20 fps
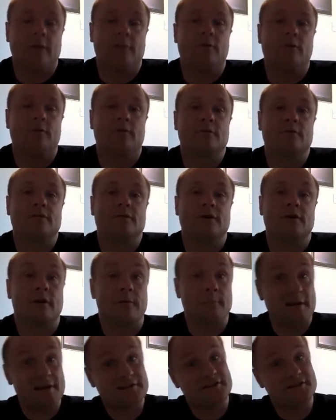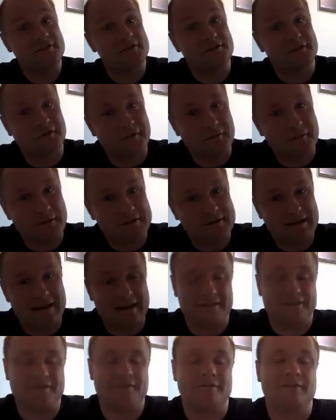who was a master's student who worked at
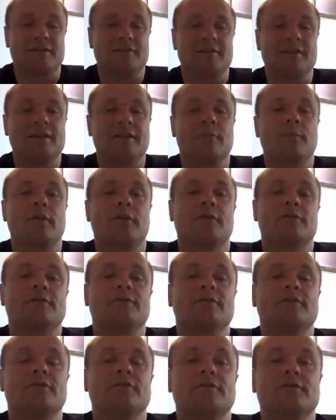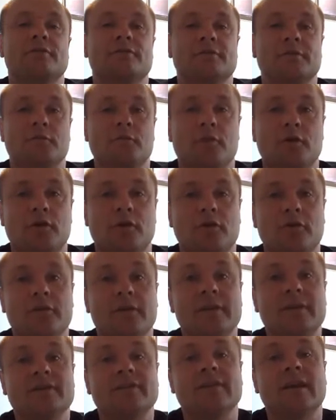Exeter actually, and went on to do some work on
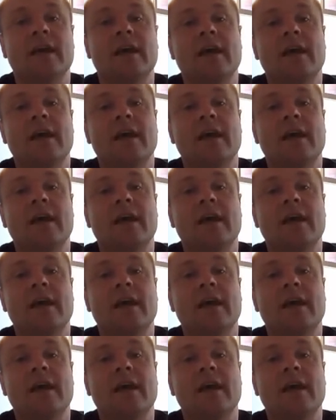this.